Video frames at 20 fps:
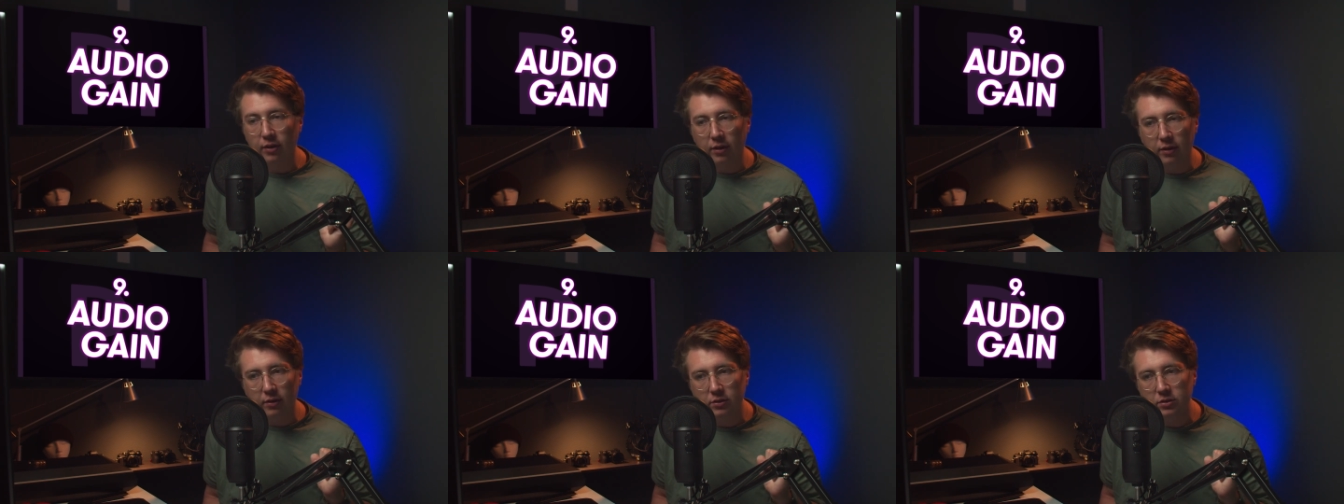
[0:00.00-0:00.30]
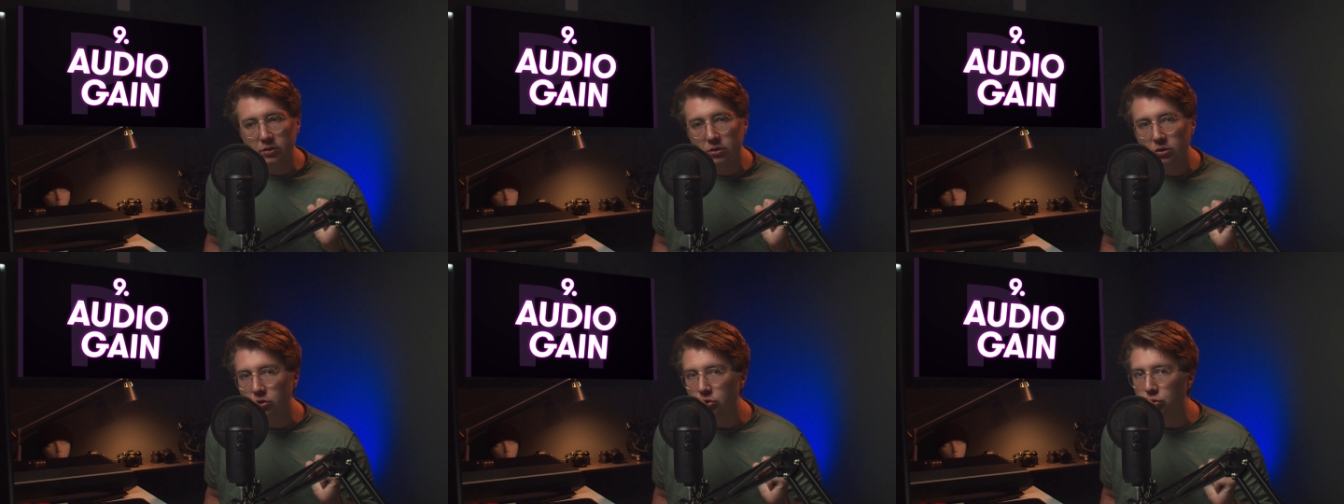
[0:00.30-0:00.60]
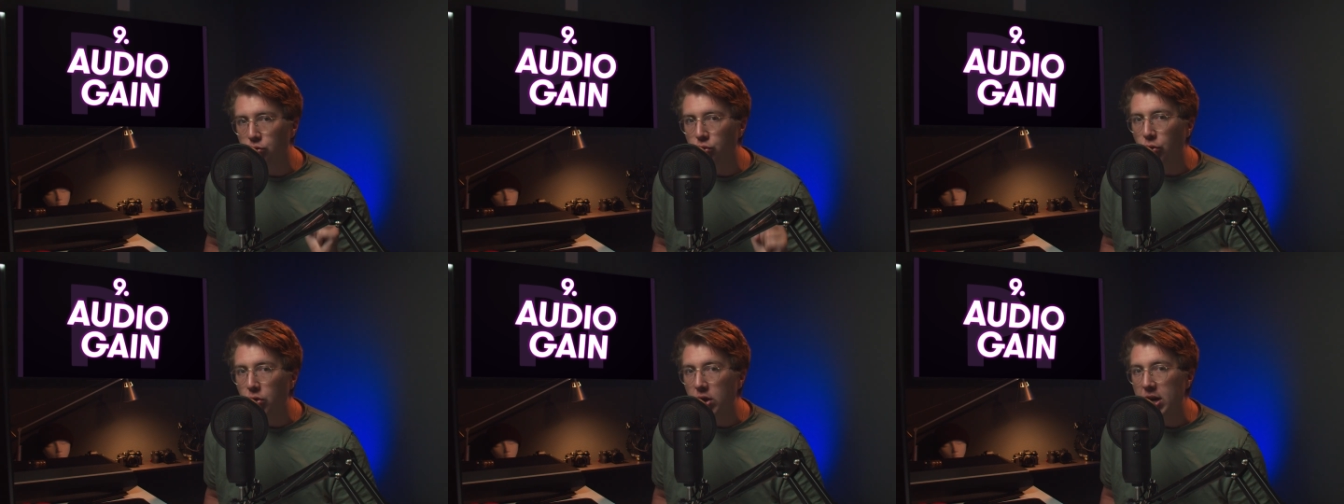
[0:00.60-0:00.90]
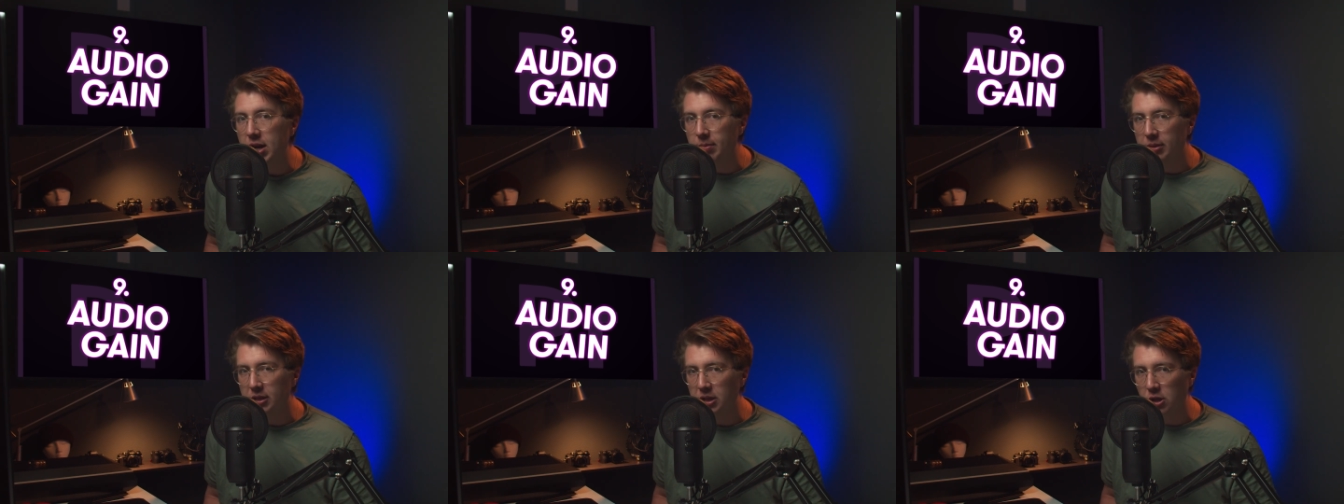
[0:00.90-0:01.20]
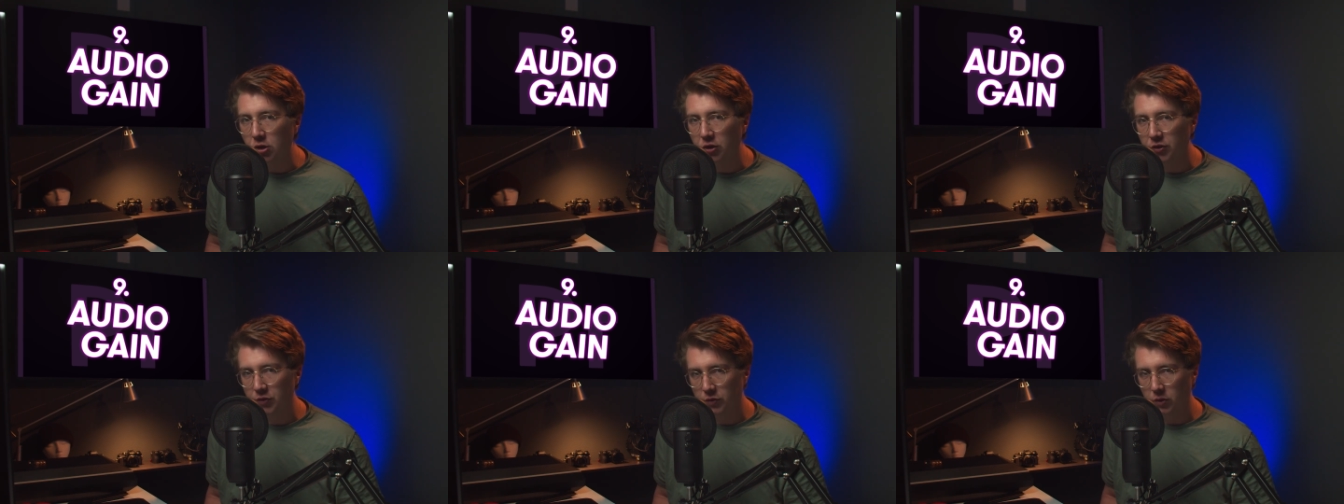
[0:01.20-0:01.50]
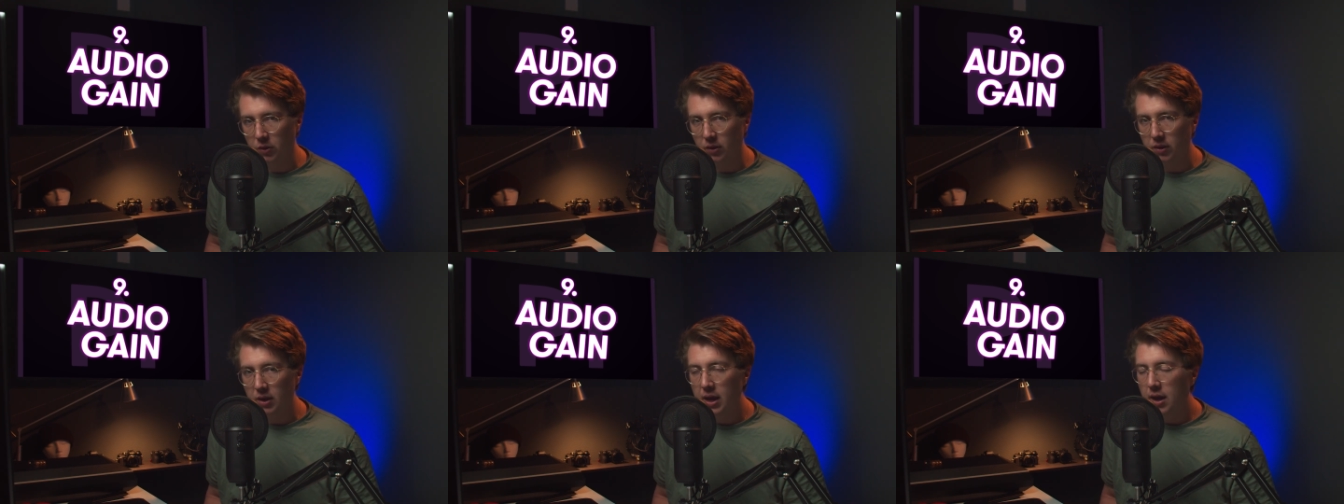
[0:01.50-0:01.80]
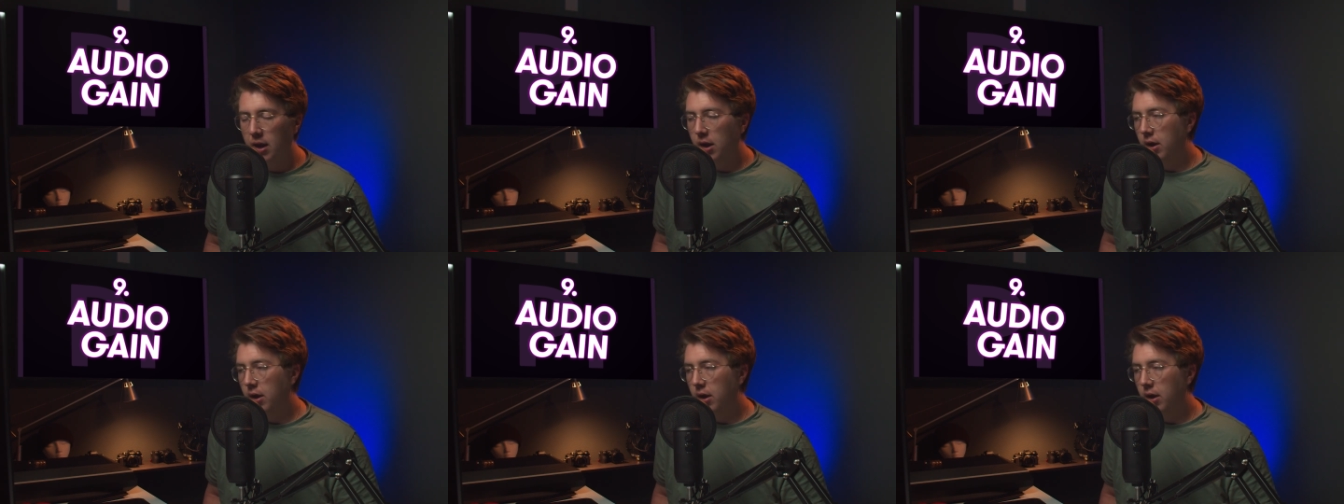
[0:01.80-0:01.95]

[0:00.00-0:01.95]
extremely useful.